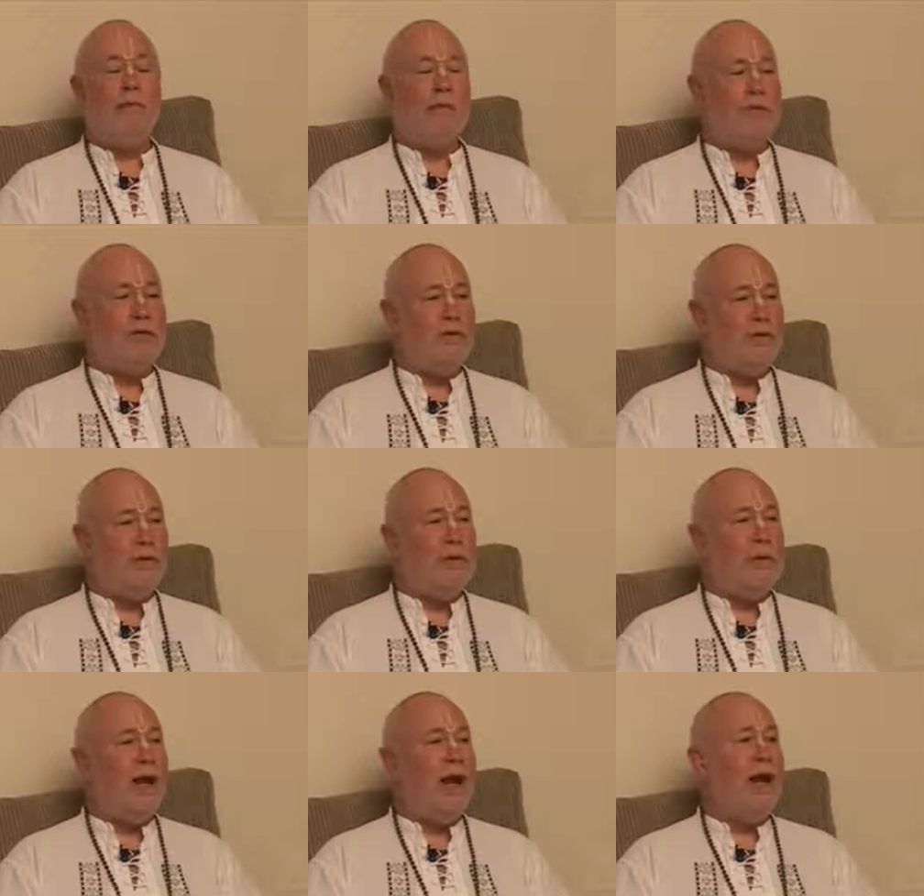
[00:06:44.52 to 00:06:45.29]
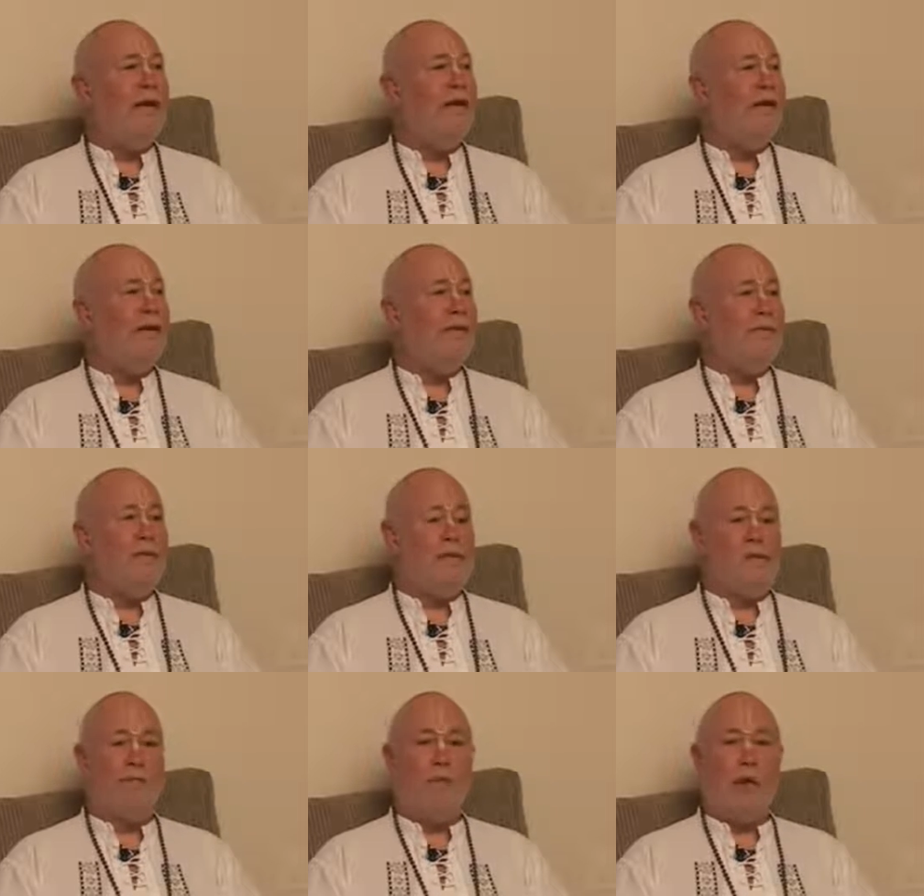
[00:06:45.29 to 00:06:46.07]
But to do that
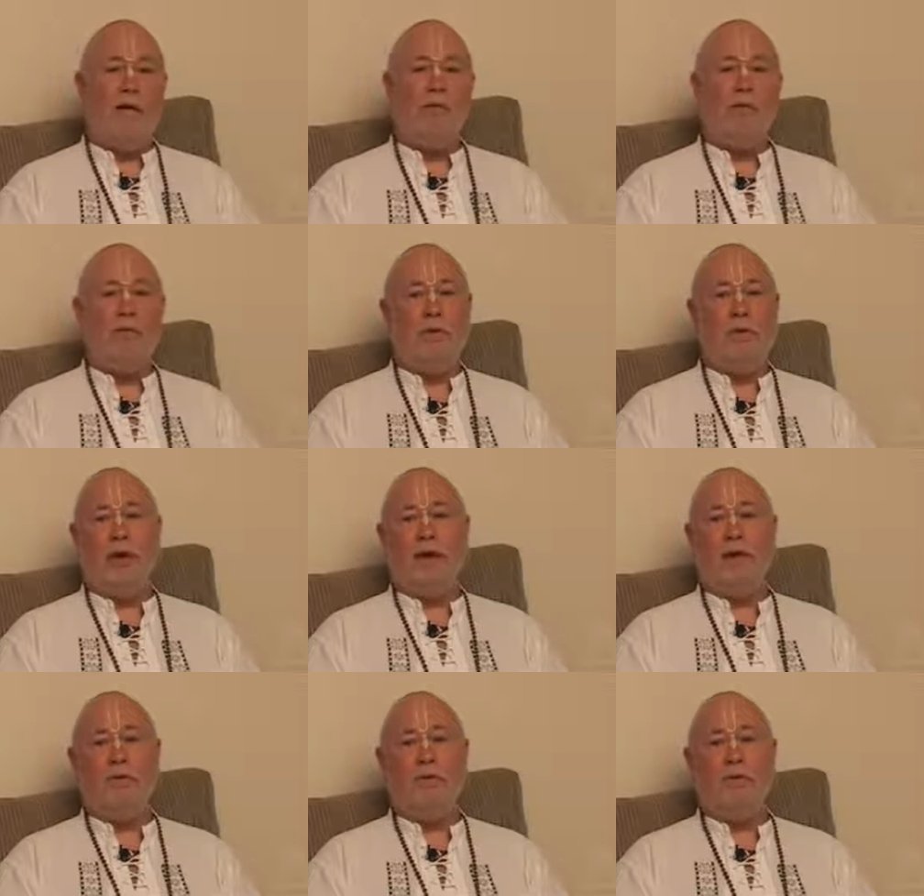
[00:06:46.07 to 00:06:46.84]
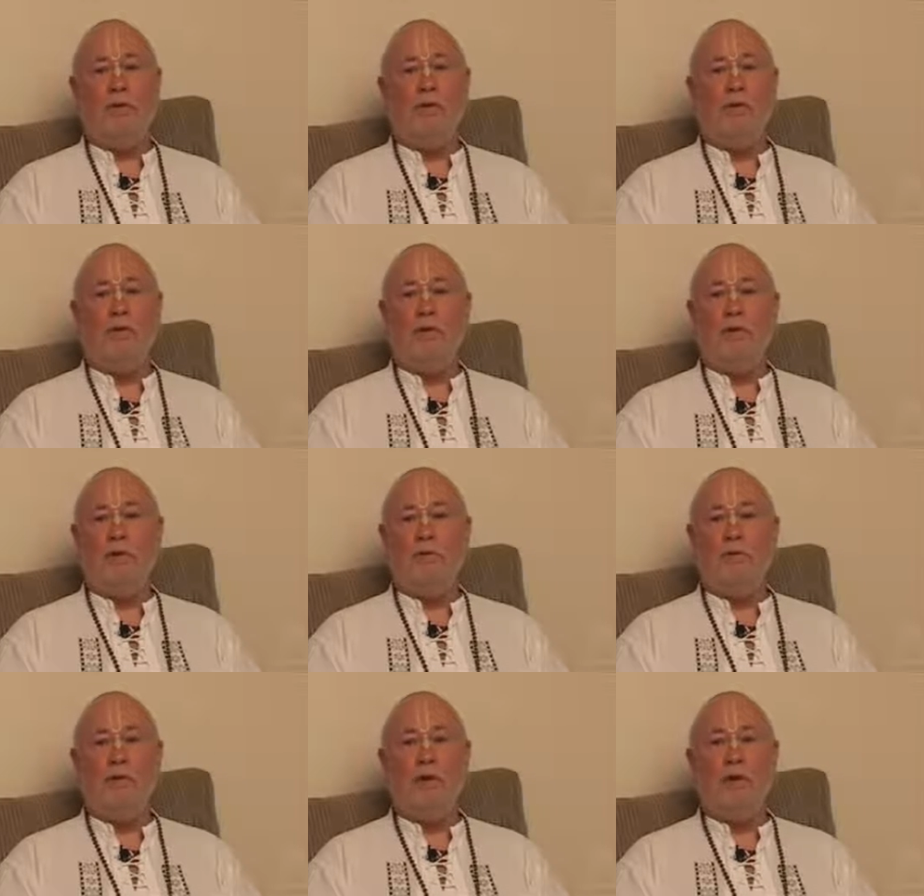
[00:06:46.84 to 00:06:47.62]
is probably, I don't know, a two
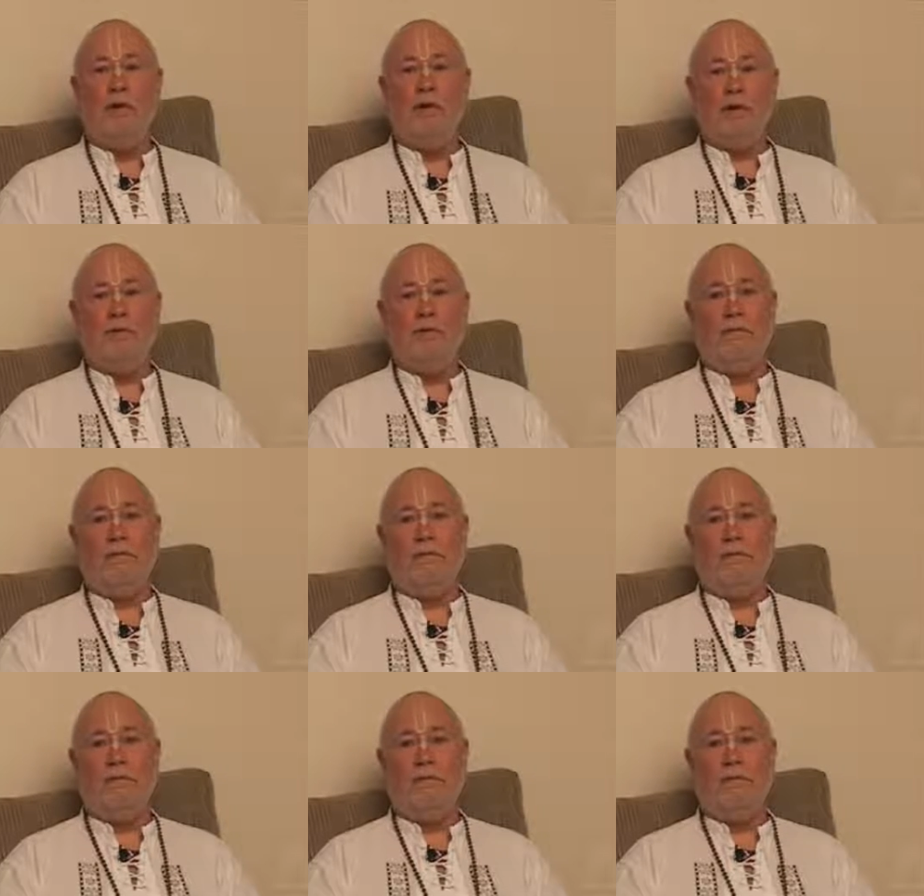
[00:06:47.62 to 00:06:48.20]
year study.